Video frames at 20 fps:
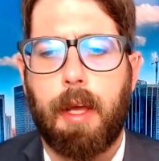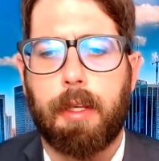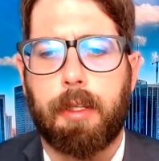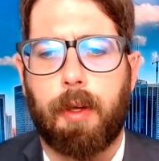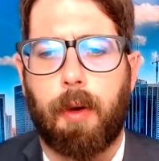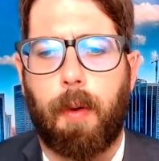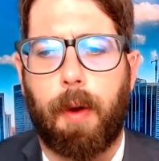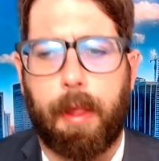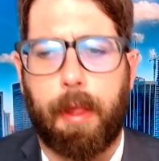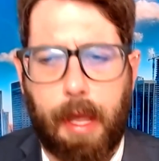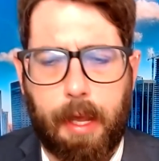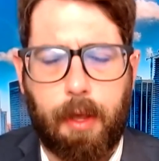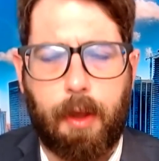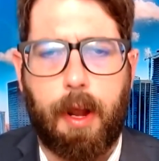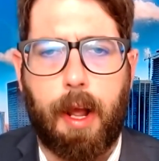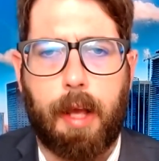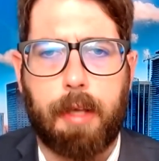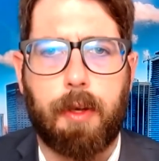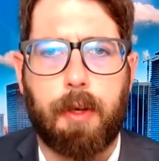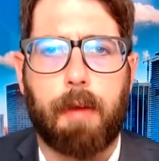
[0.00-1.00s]
So I want to thank you
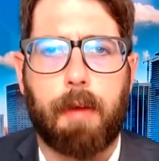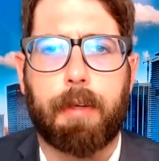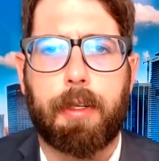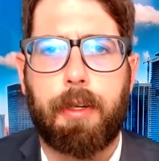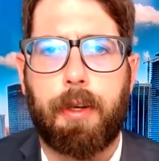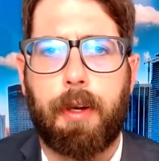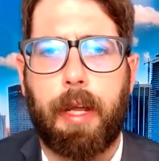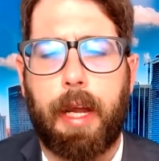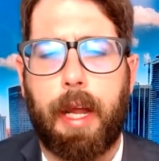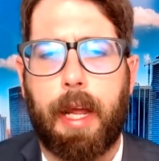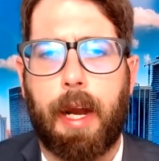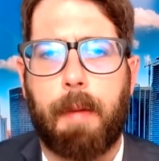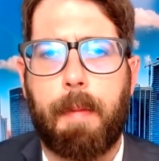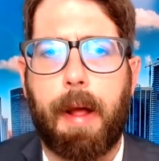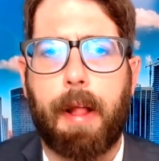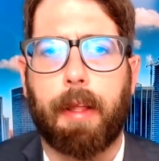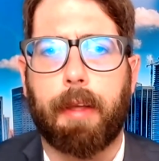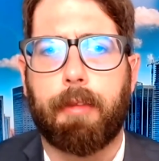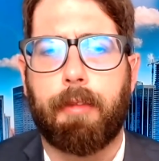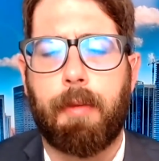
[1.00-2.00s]
guys all for tuning in. I'm
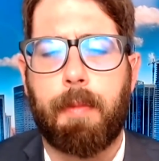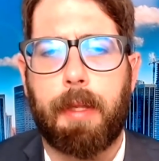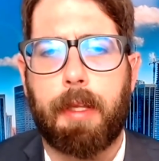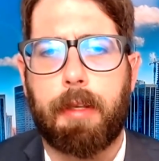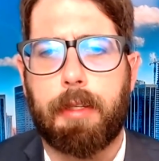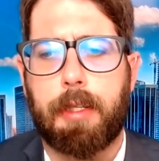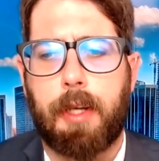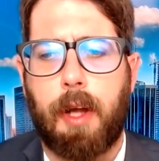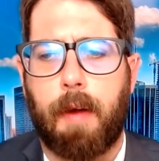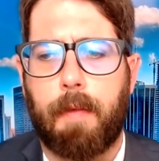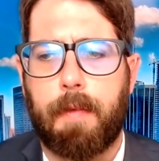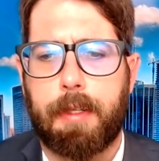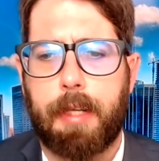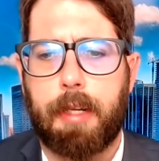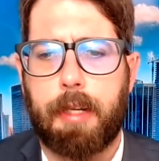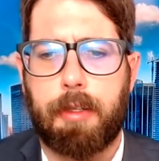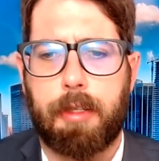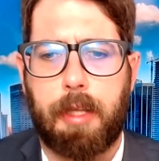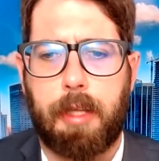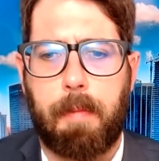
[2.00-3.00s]
Alex Newman. This is
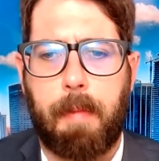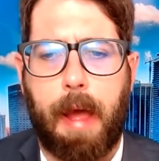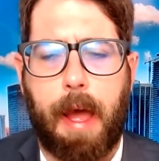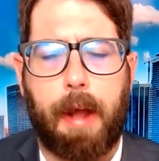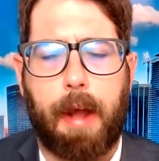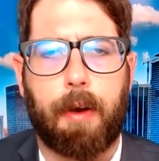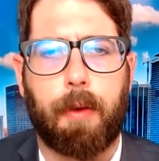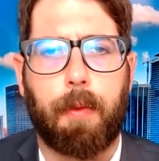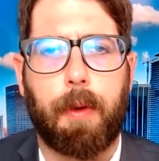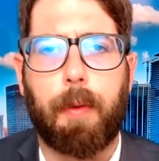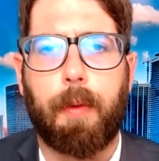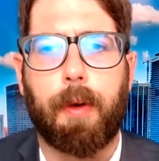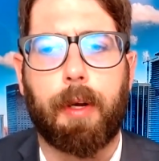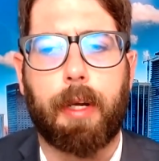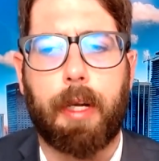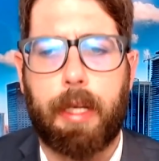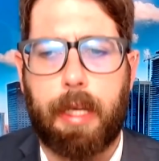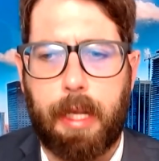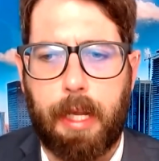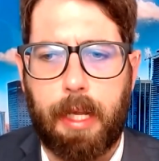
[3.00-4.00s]
Conversations That Matter. We will
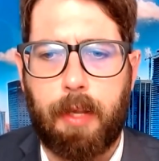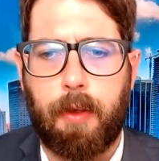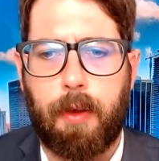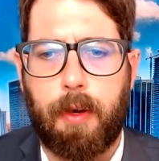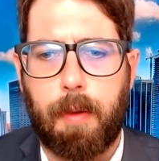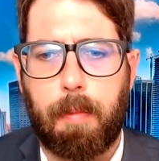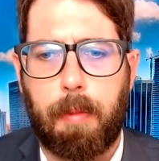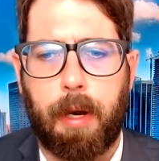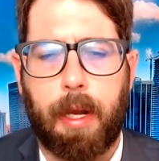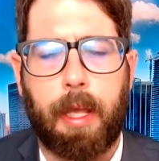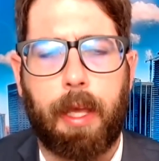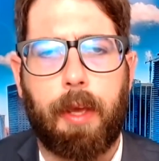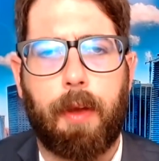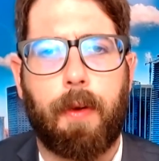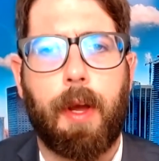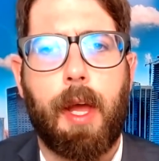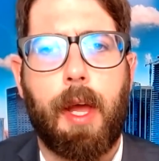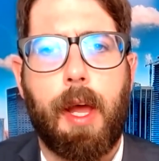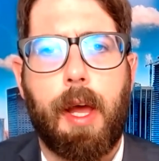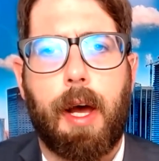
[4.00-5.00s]
continue to bring you
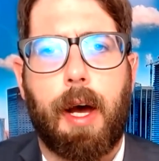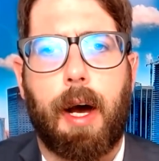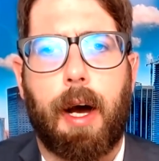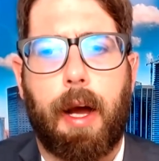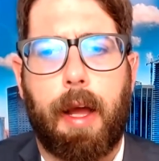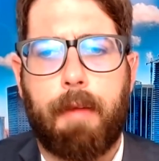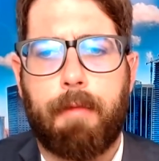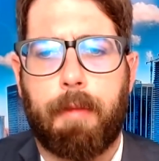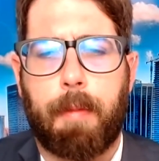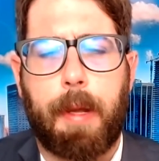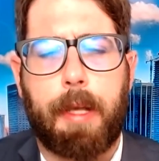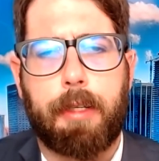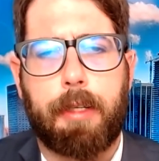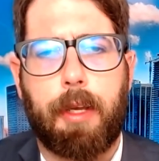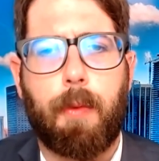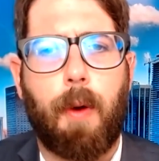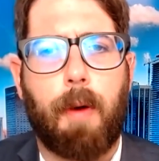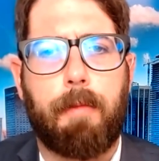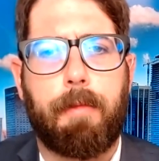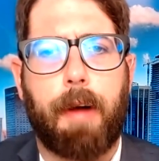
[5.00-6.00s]
information
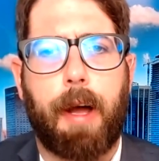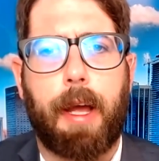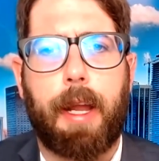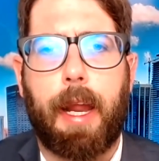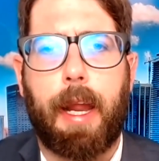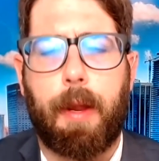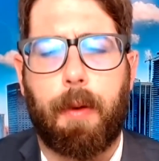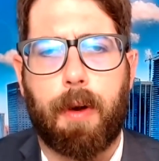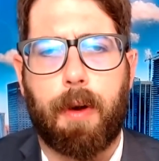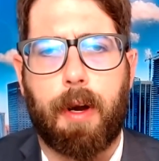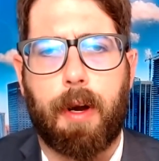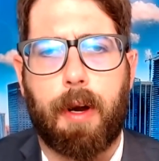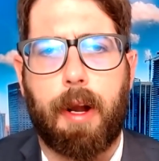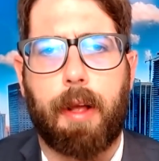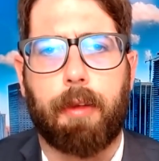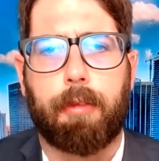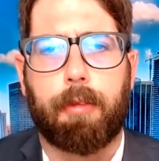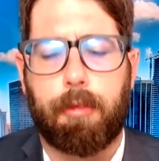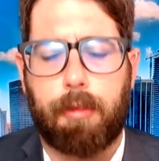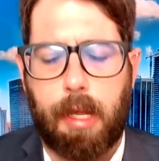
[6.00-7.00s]
that you won't find anywhere
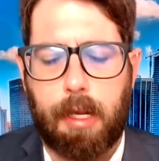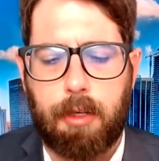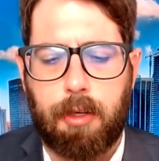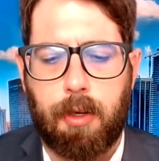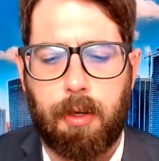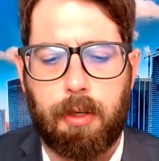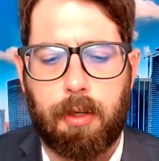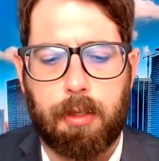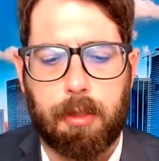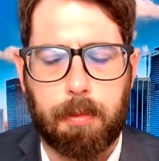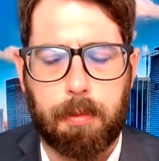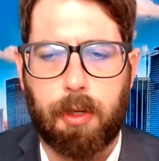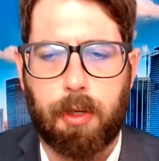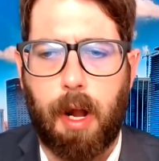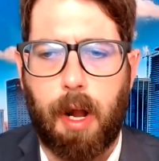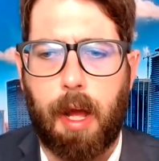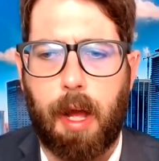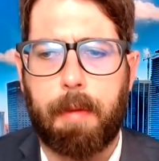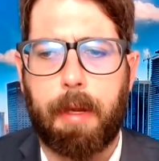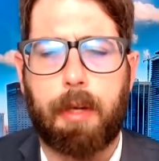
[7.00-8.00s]
else. So stay tuned,
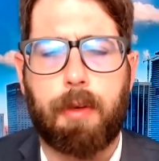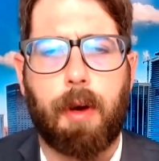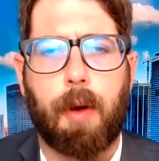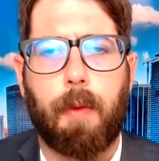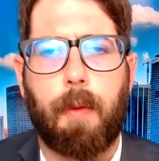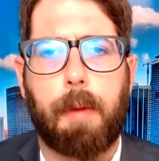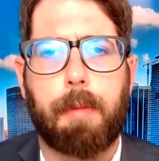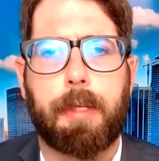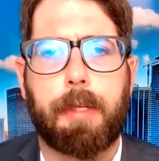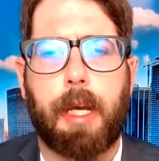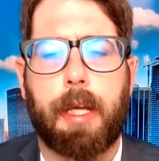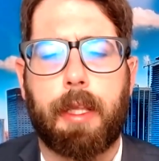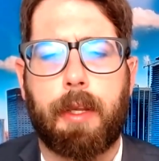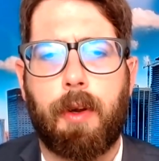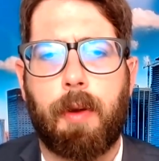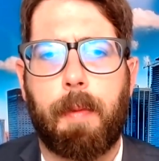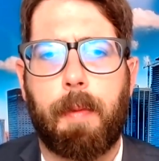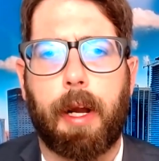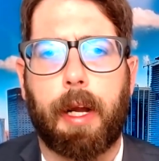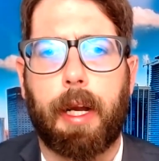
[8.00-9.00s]
subscribe, get to our website,
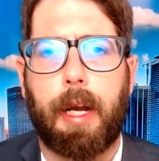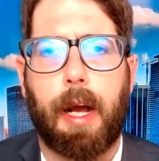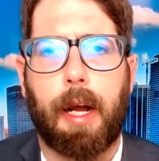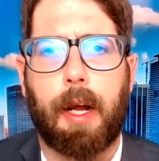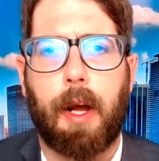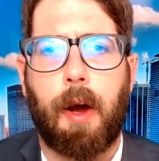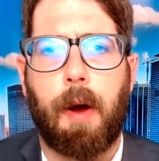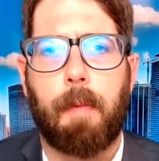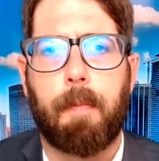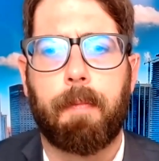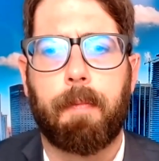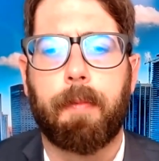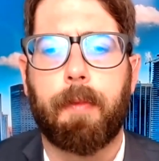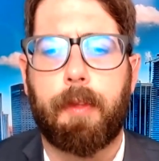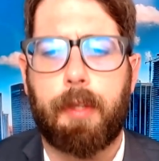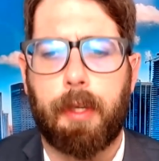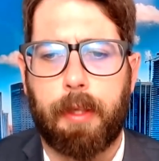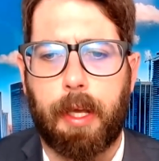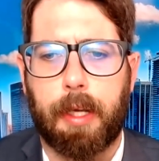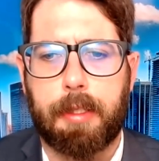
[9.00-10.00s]
newamerican.com.
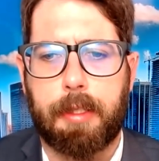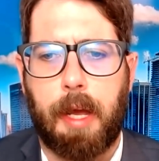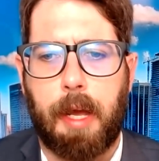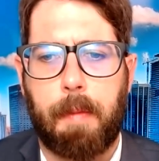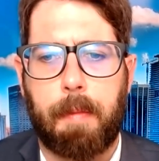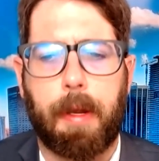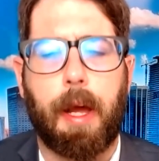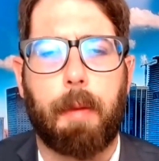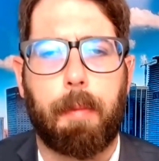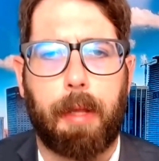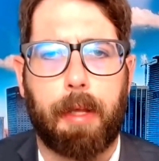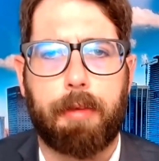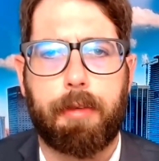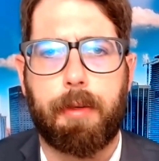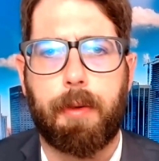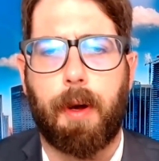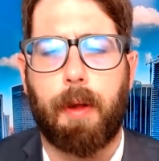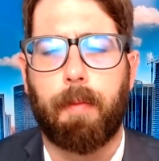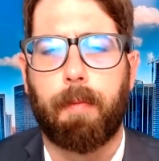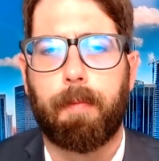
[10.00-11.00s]
Until next time, God bless
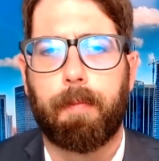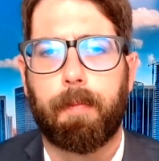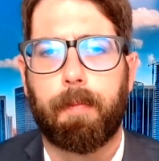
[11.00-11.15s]
you all.